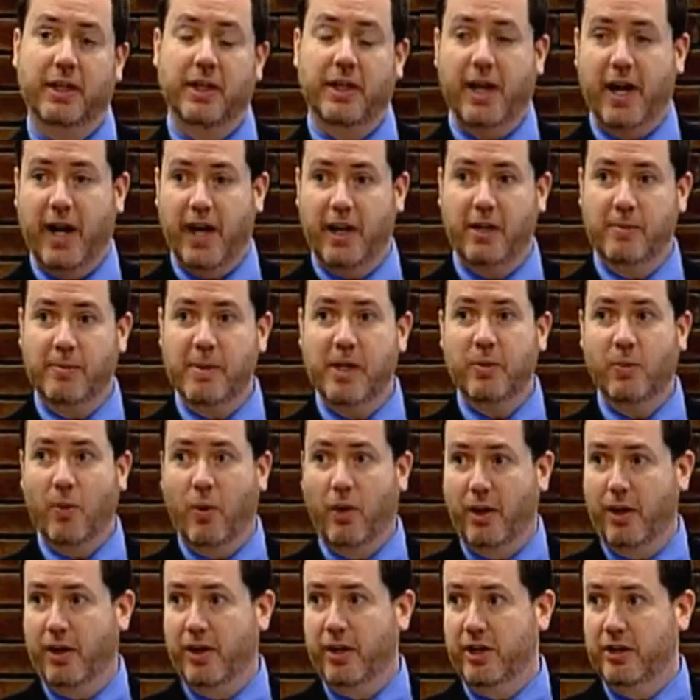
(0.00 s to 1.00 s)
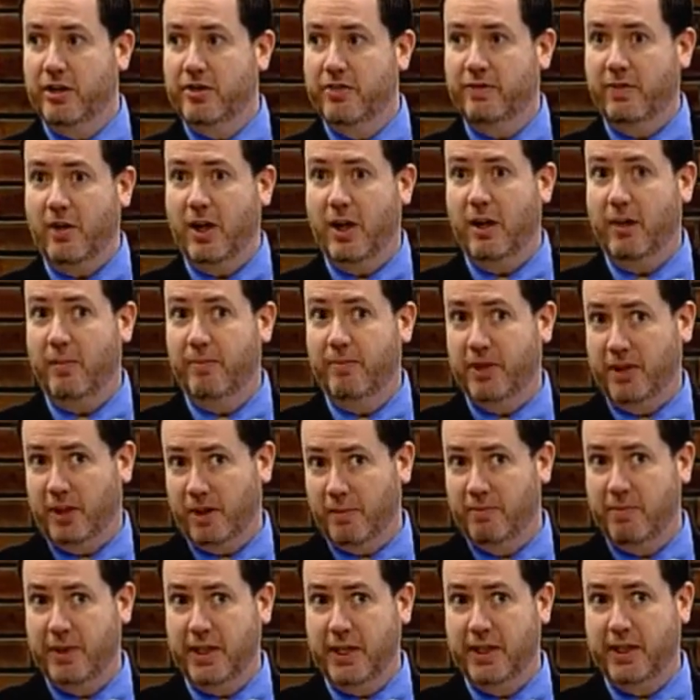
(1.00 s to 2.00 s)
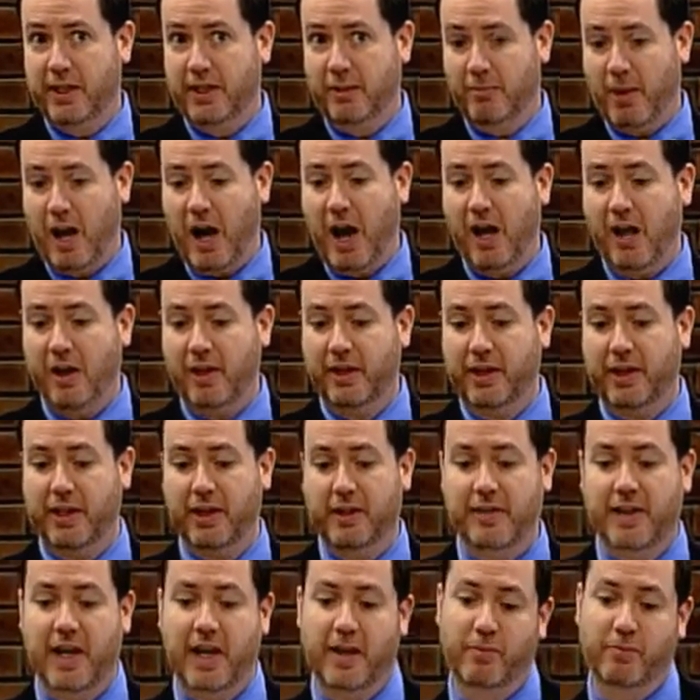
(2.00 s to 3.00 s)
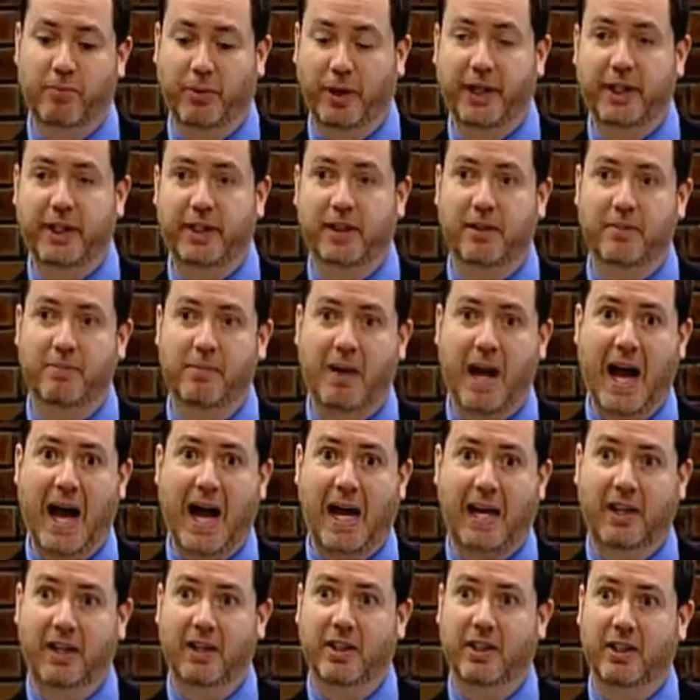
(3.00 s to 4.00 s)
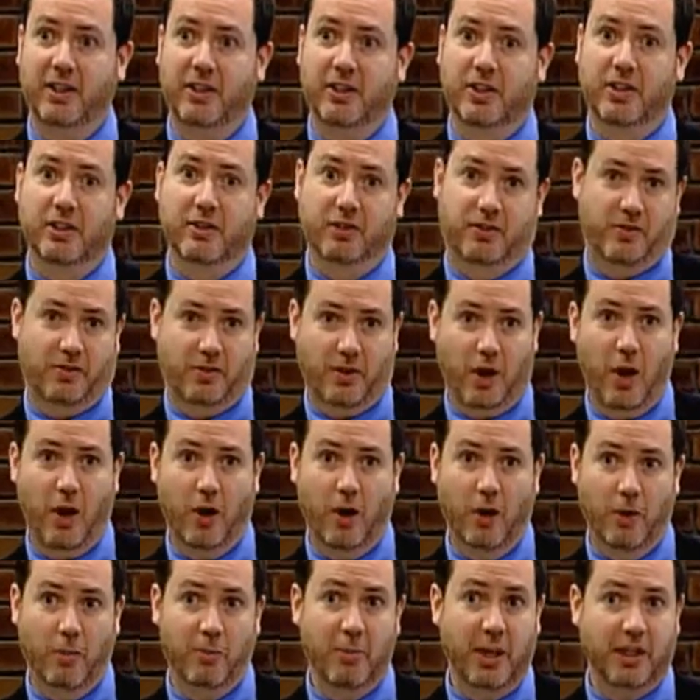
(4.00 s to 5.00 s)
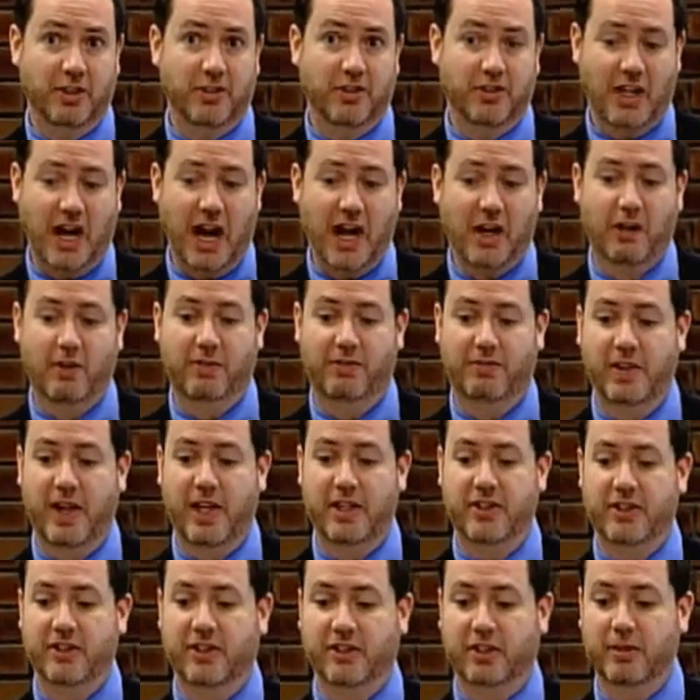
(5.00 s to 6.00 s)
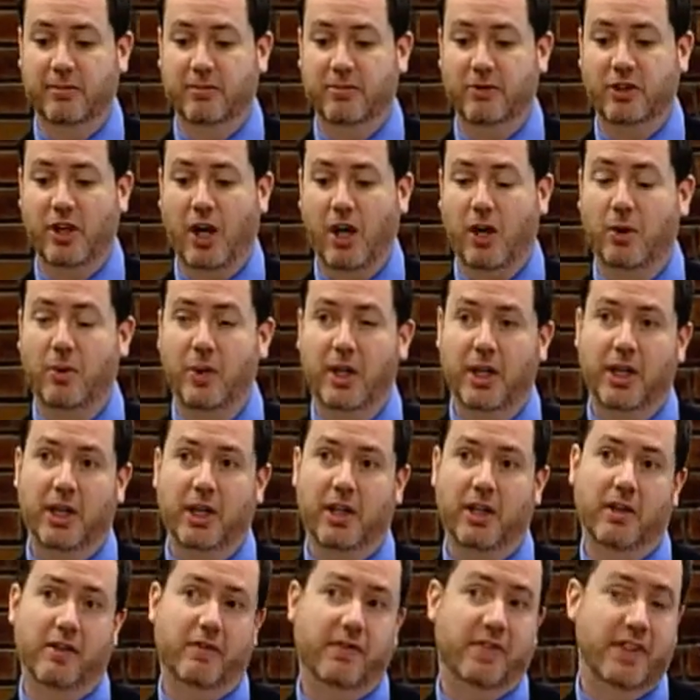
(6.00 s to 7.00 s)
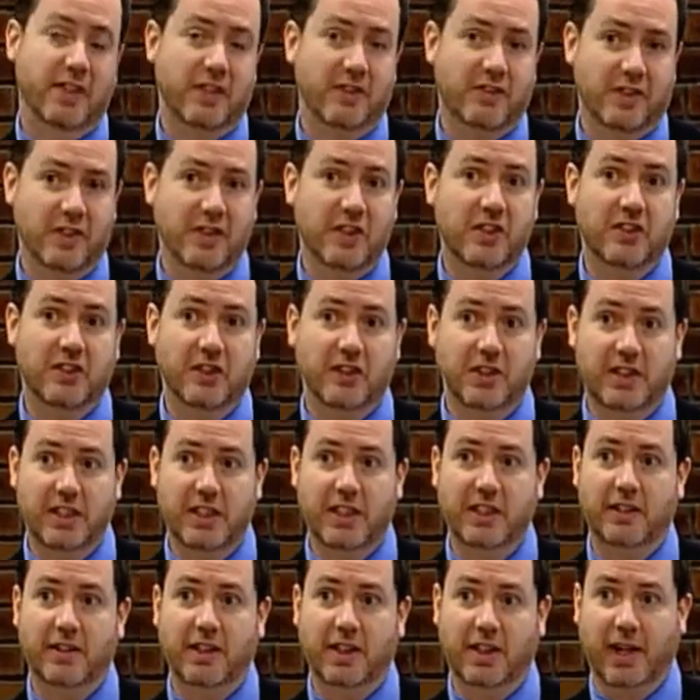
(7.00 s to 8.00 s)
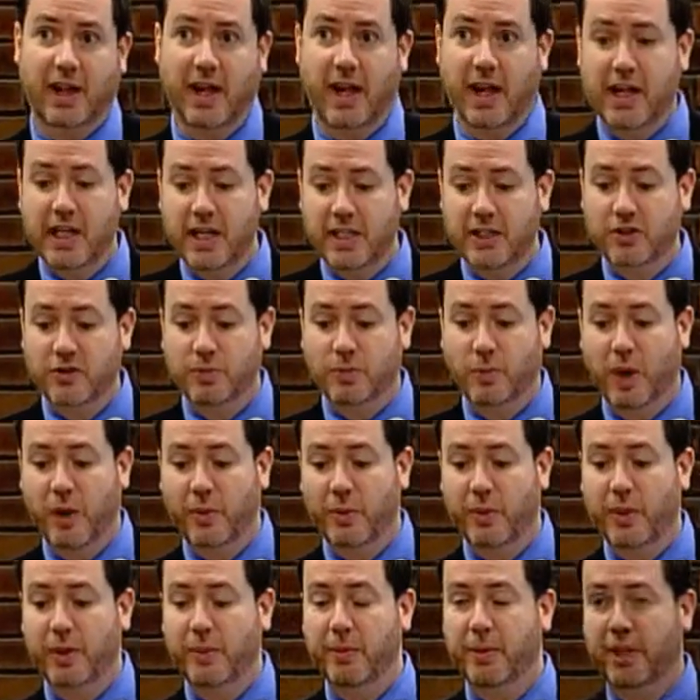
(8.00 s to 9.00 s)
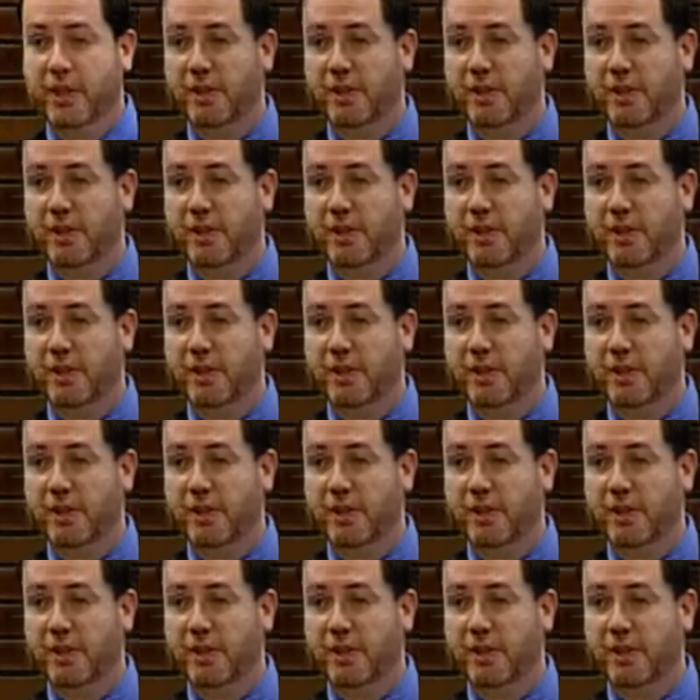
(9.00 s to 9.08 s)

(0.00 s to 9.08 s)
enemy warriors from the competing polity and then bringing them back home and sacrificing them. So if this is indeed the case, what we would